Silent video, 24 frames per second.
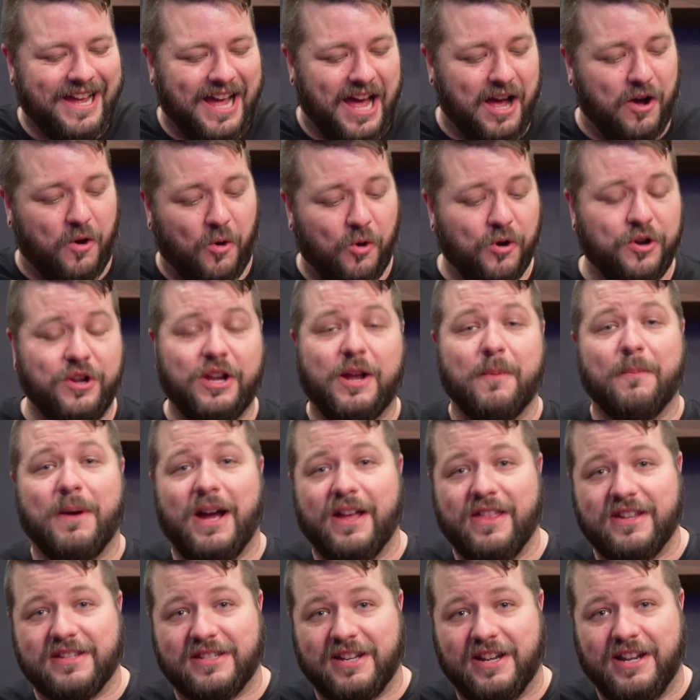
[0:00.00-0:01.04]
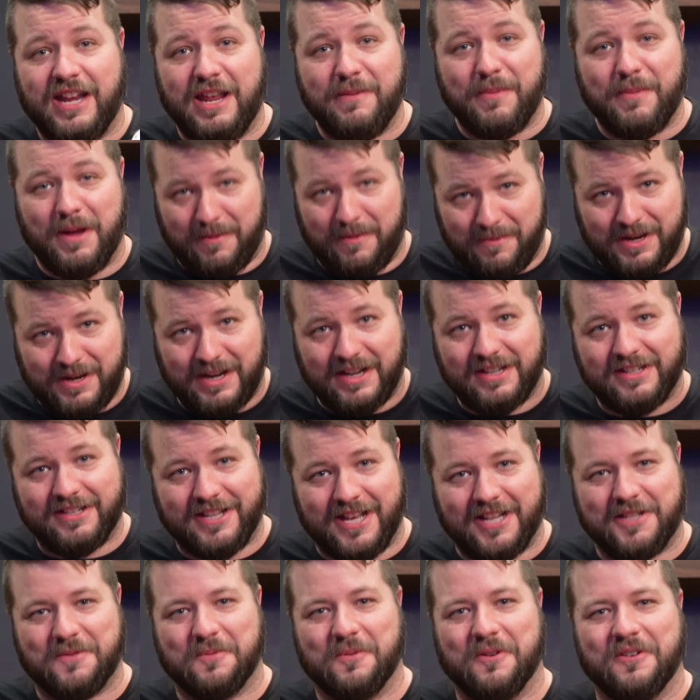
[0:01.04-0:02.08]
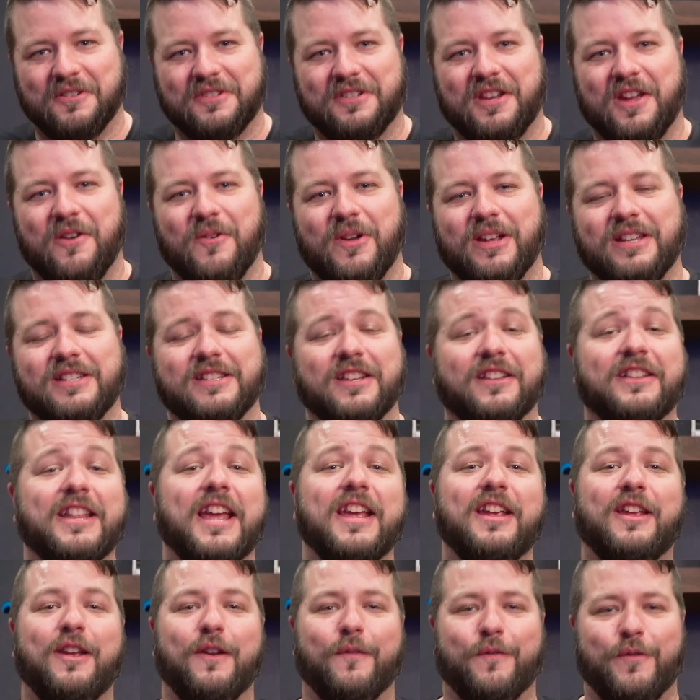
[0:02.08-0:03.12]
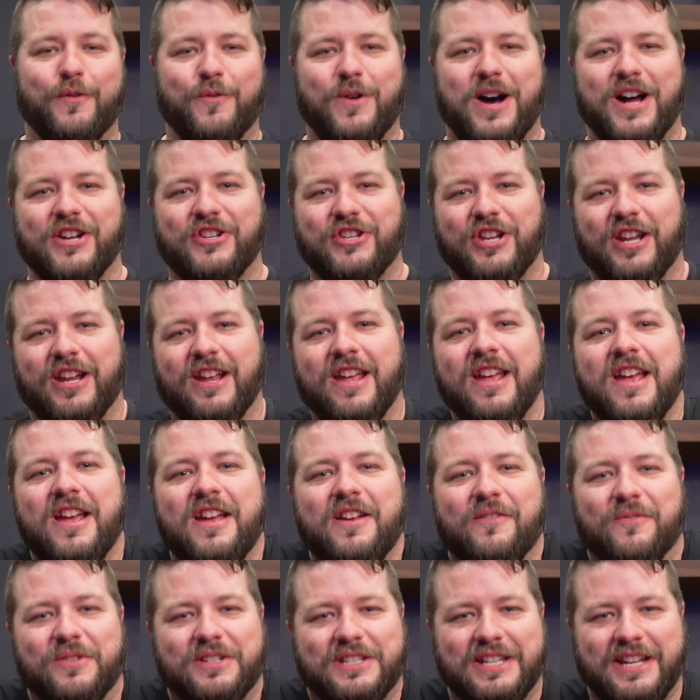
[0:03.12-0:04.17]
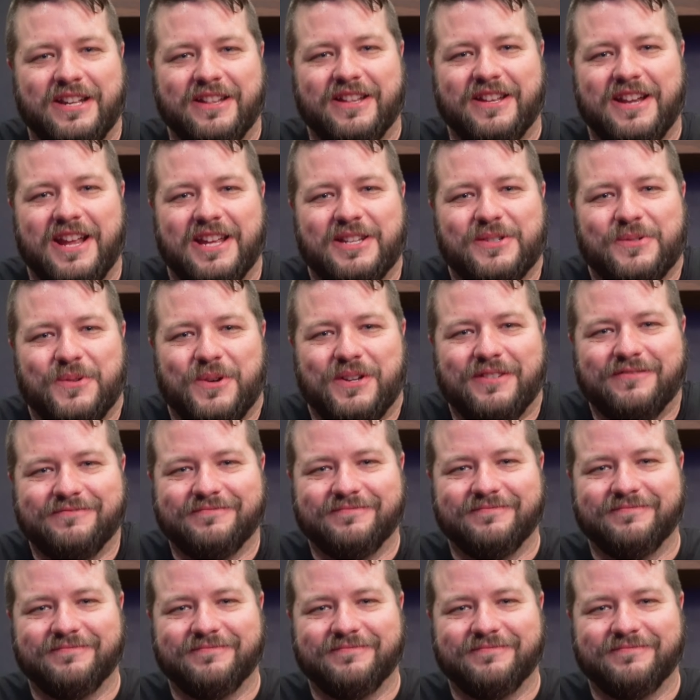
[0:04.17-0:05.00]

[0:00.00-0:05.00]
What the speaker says: Or you can buy this on eBay because that's where it's going. So thank you for watching. We'll see you in the next one.